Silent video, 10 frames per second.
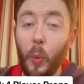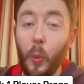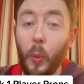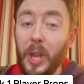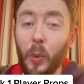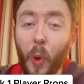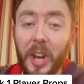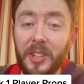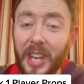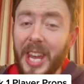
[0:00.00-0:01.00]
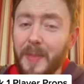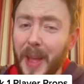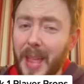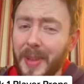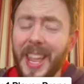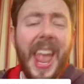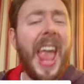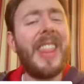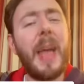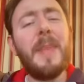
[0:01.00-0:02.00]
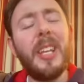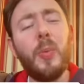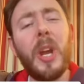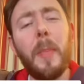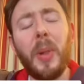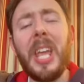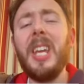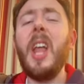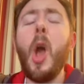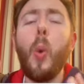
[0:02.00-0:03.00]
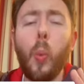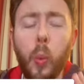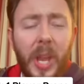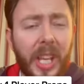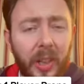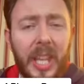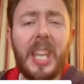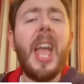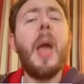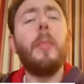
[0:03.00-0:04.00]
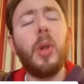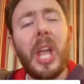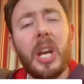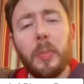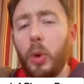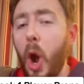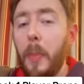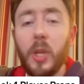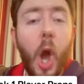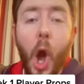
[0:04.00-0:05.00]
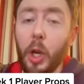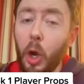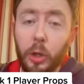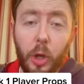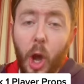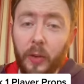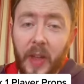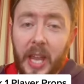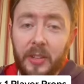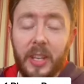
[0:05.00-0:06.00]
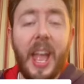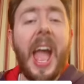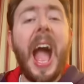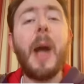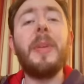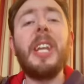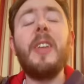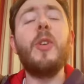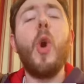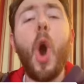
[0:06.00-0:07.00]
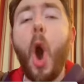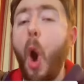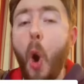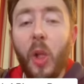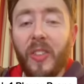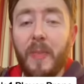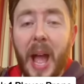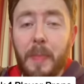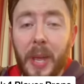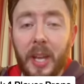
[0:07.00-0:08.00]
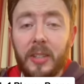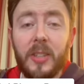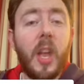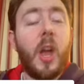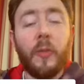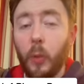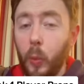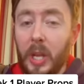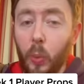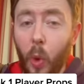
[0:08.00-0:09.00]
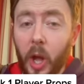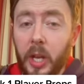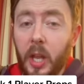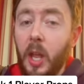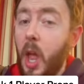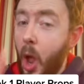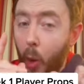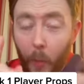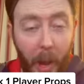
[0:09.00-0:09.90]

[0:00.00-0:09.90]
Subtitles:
Week one is here, baby, and that means we are playing weekly player props on Underdog Fantasy. I'm going to give you all of my picks for week one, my